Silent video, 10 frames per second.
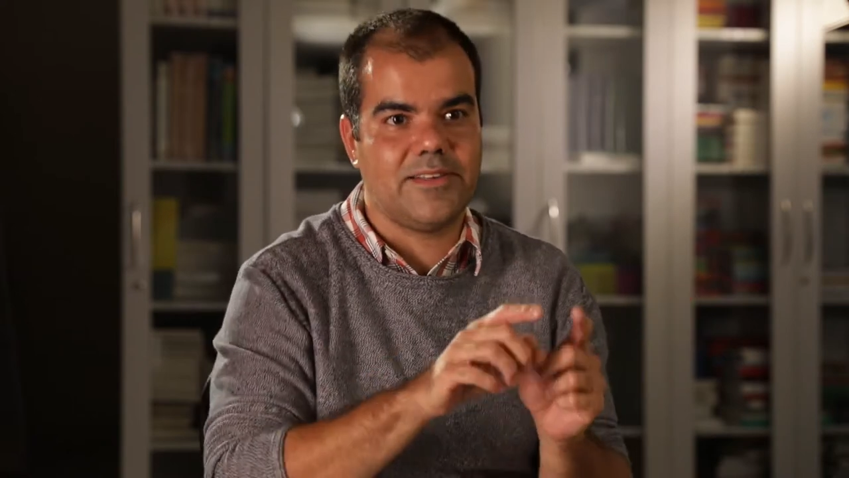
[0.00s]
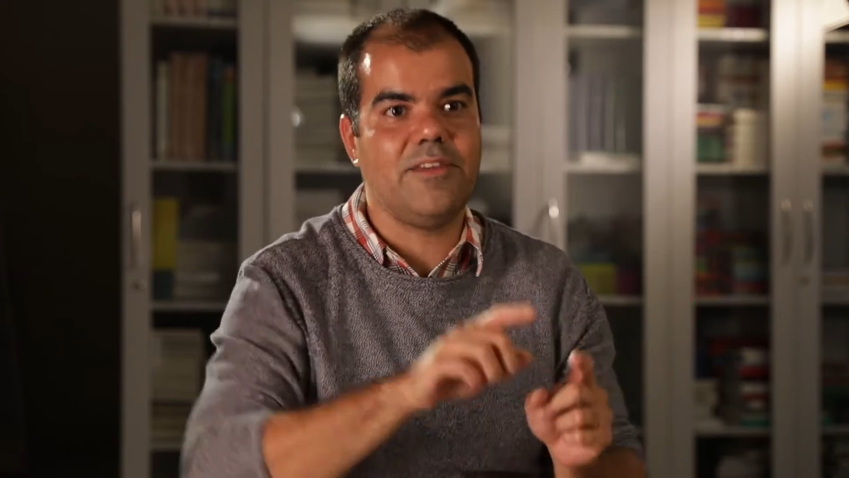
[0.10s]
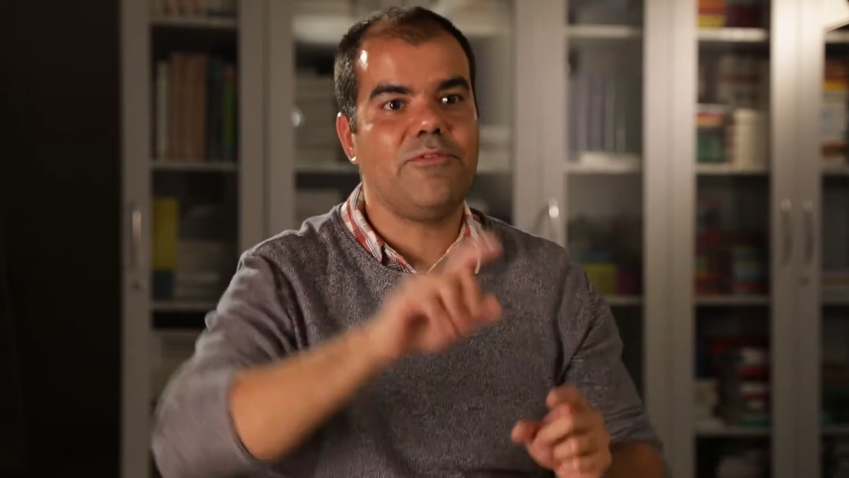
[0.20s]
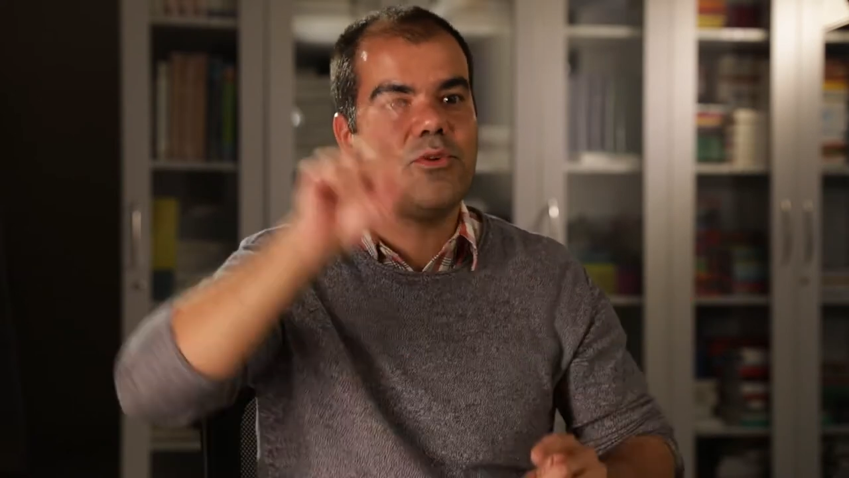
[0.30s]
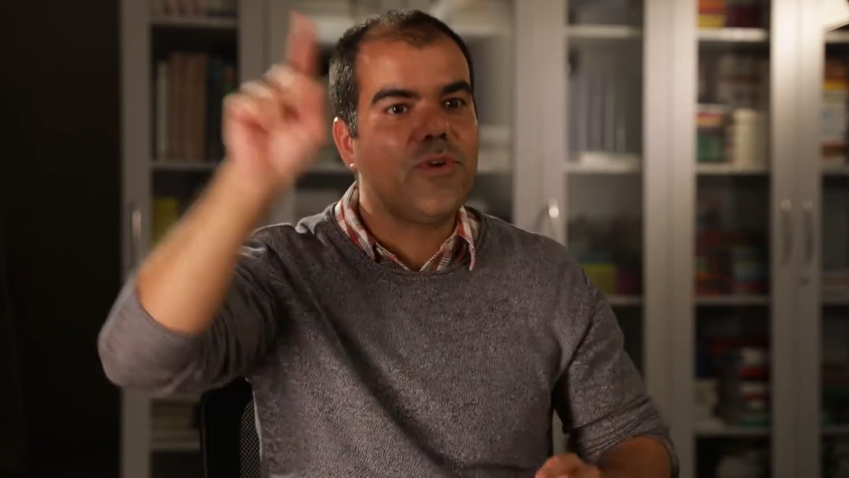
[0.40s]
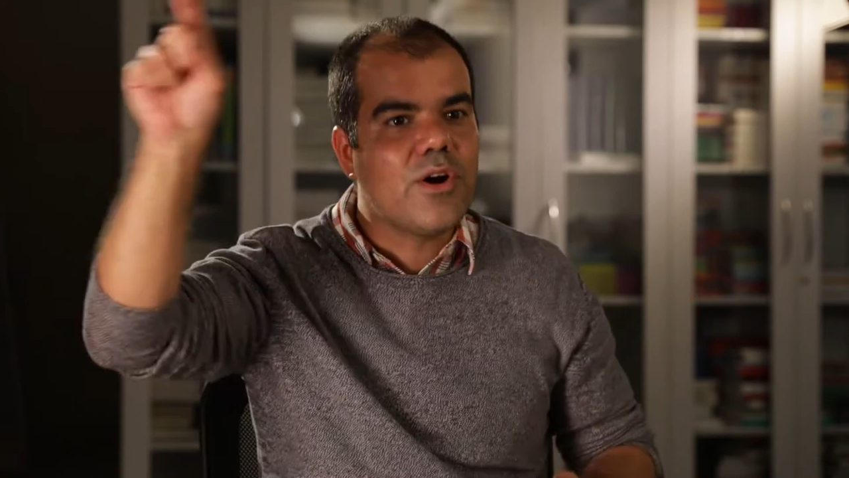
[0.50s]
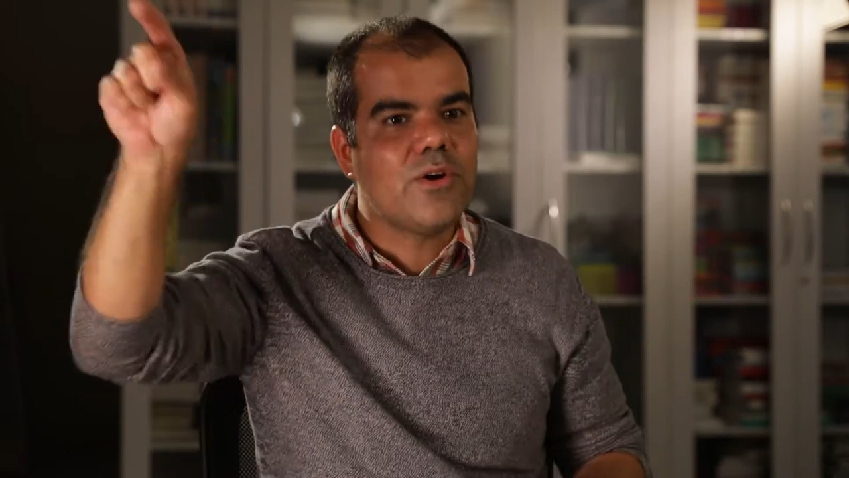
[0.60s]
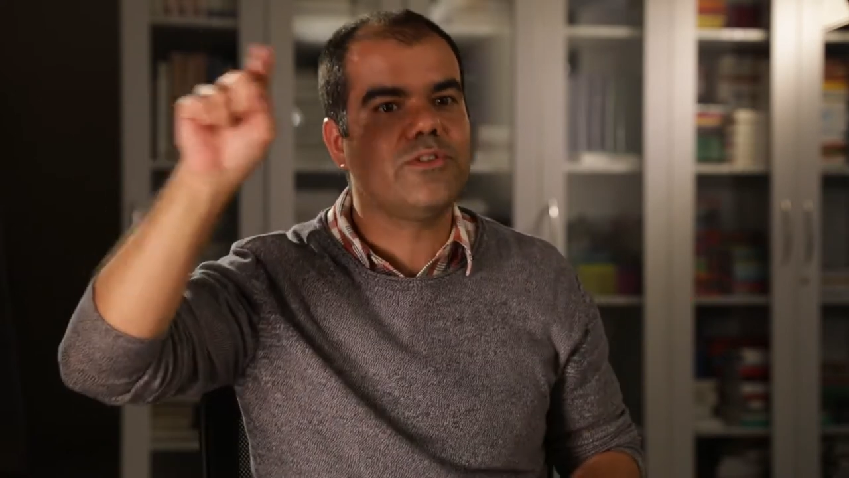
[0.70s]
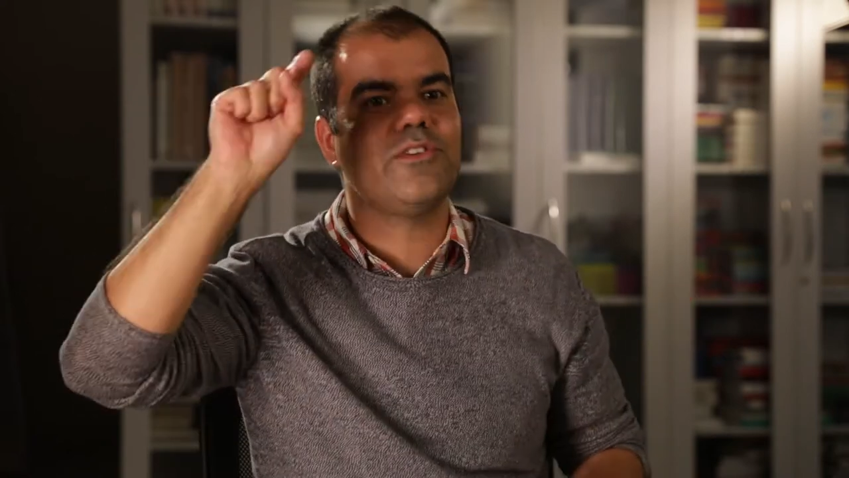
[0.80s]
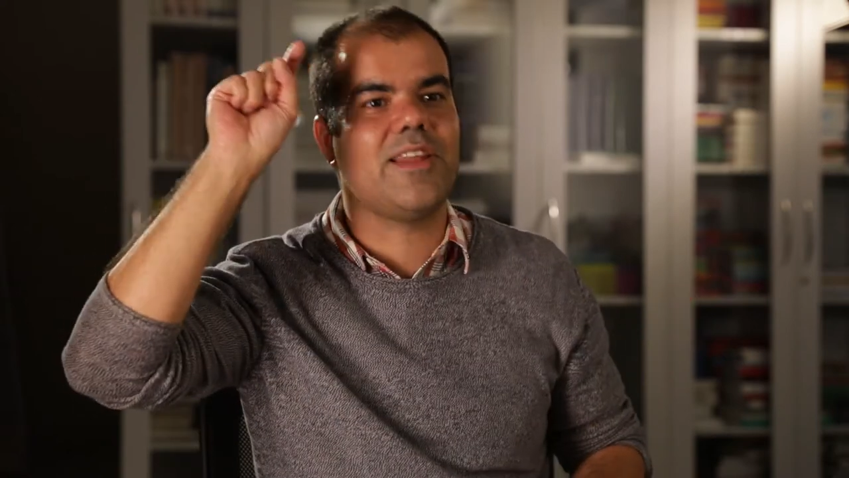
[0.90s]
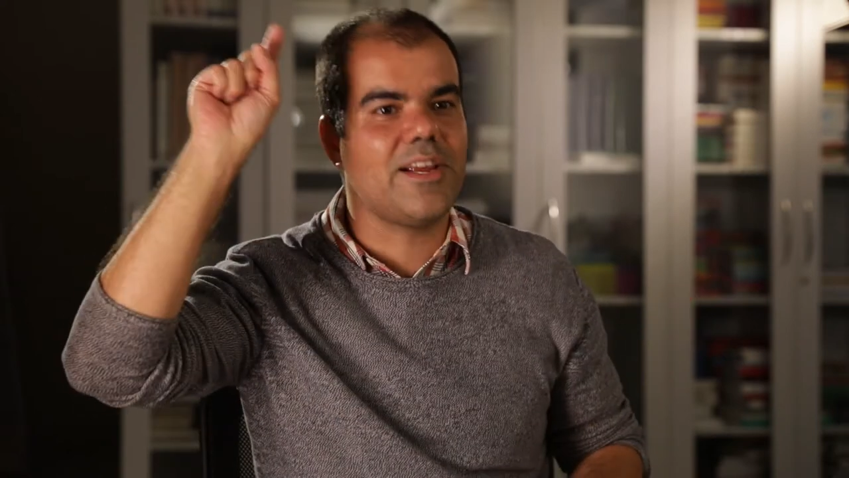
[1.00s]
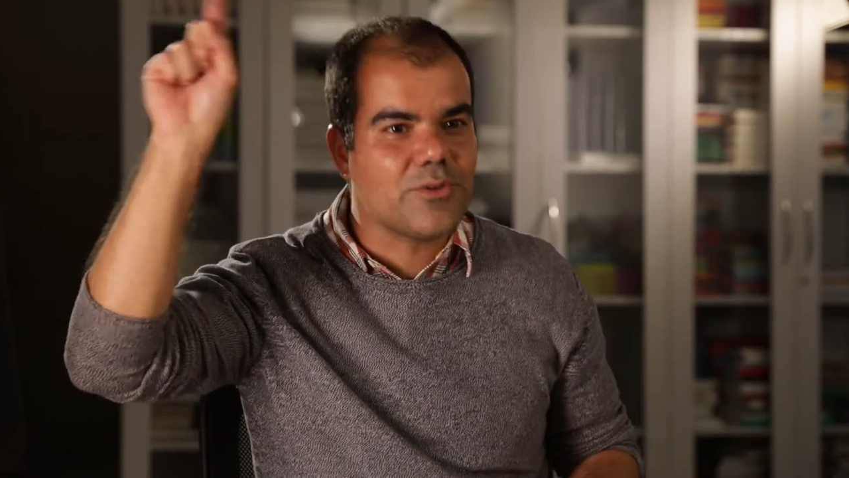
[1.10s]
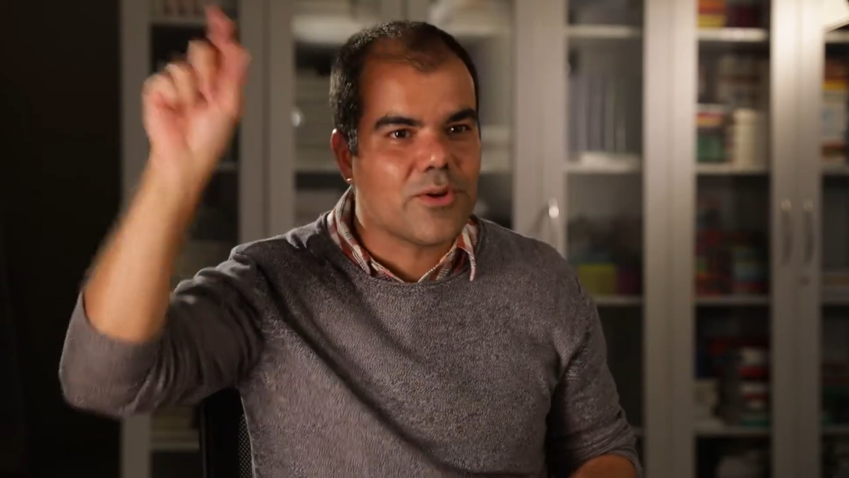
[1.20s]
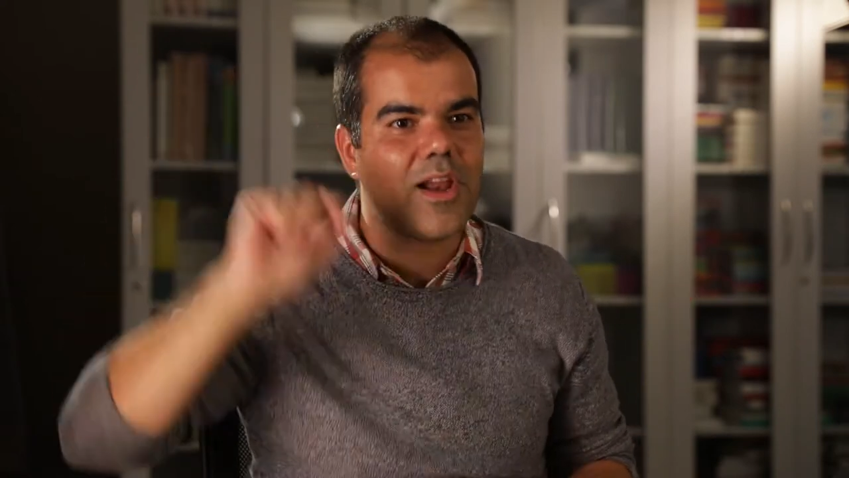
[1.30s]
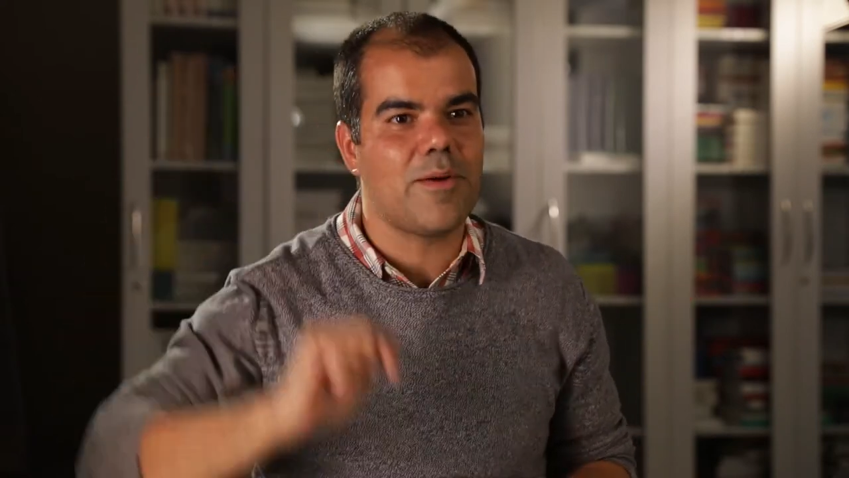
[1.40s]
if you go to the
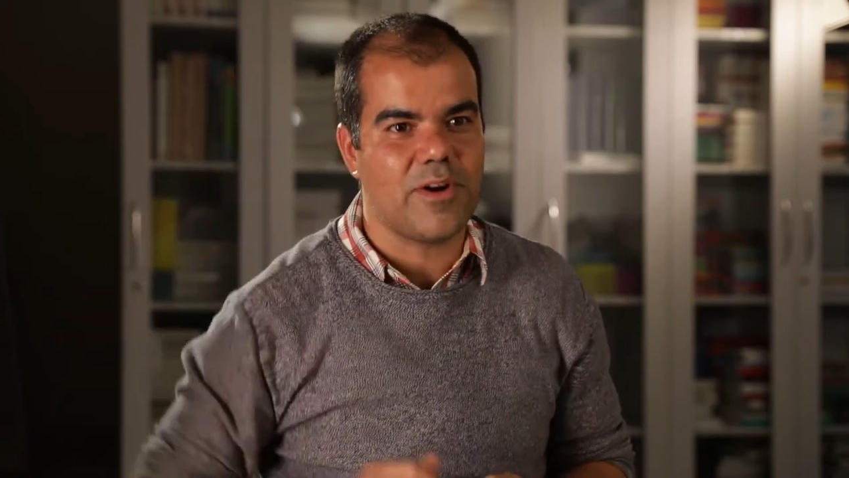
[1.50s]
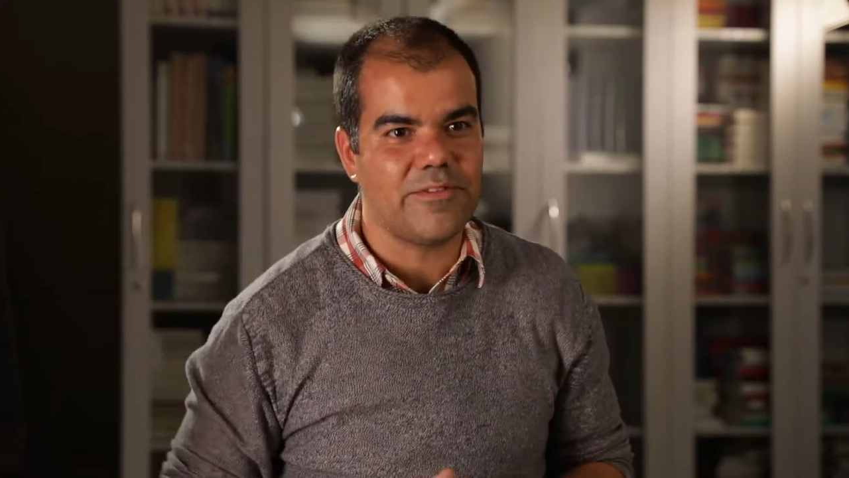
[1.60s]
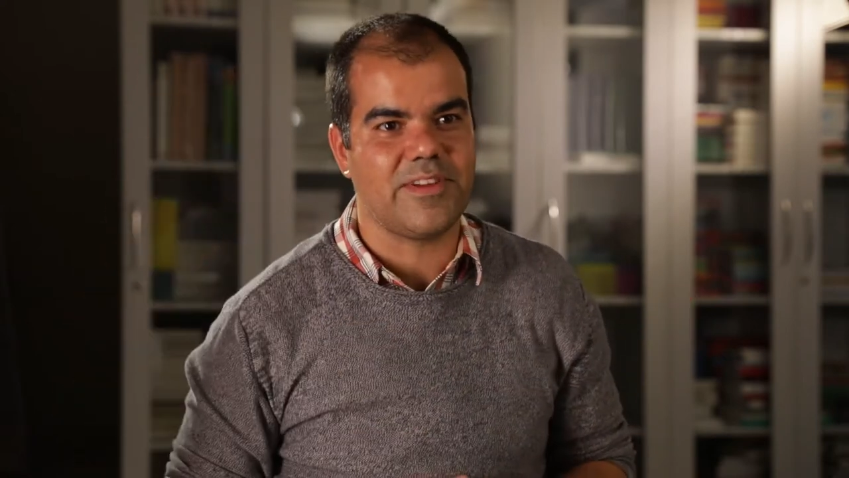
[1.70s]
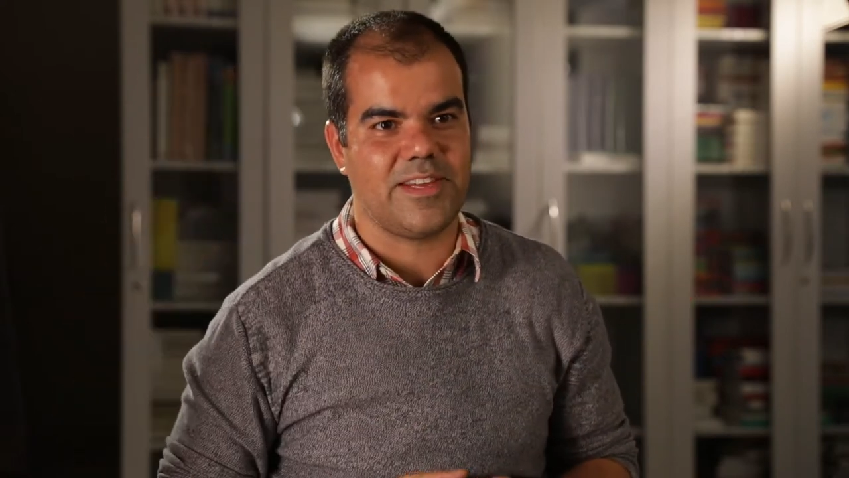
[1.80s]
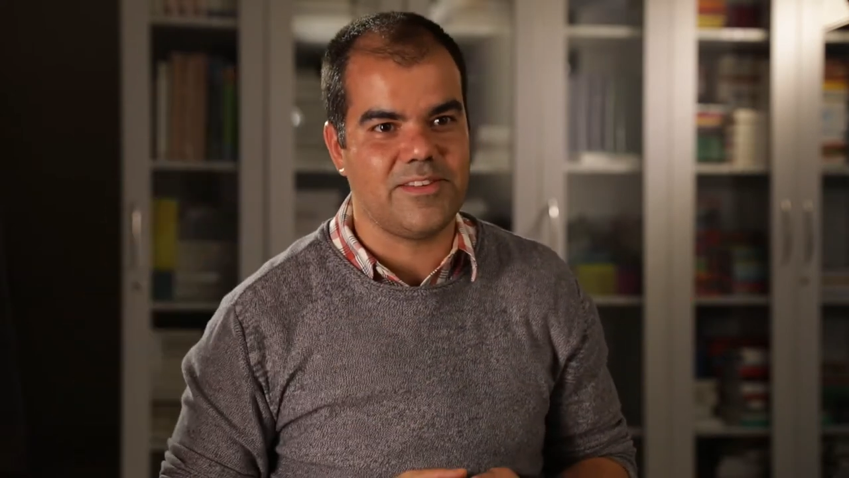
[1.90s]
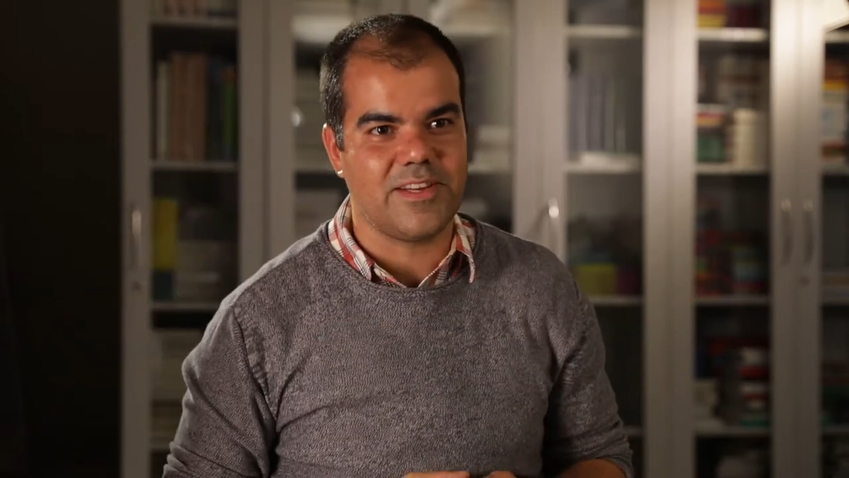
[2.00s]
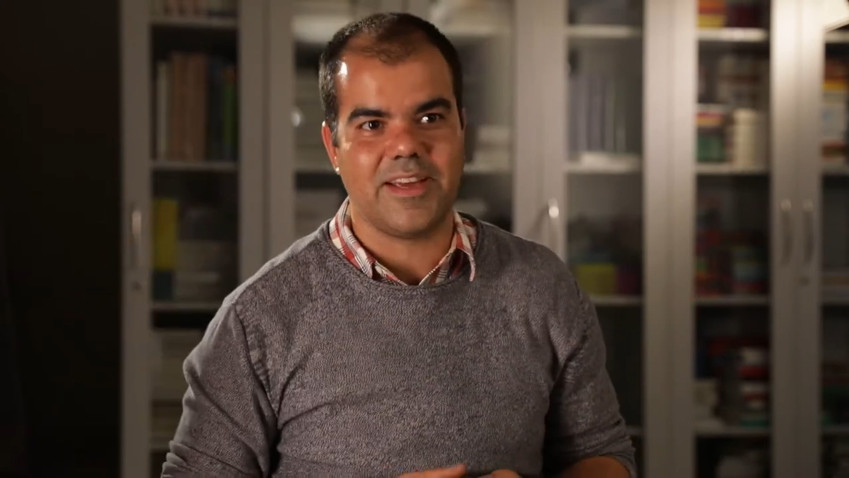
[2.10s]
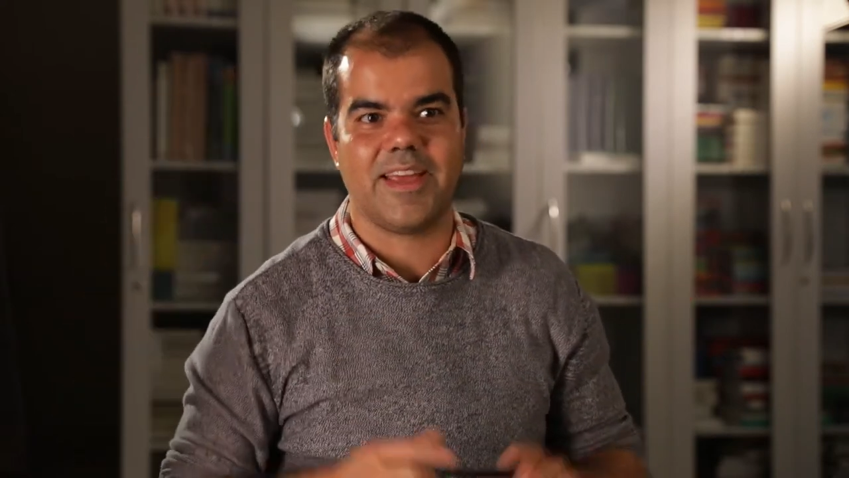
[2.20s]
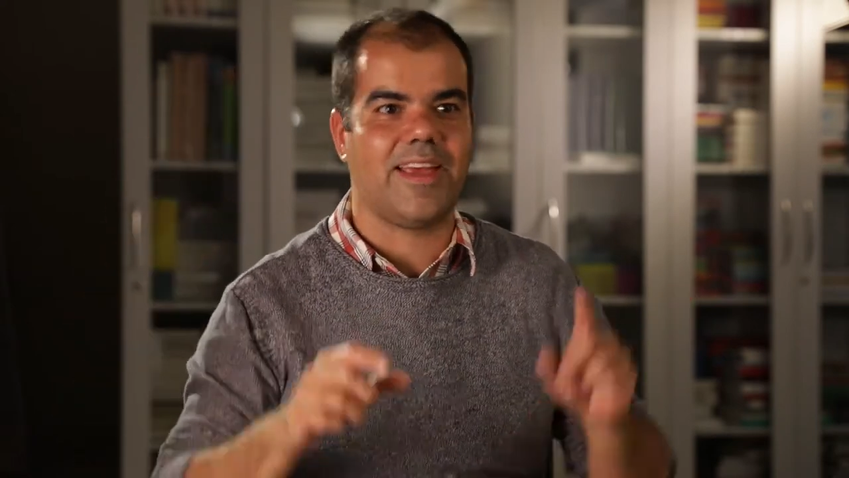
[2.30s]
National Library of India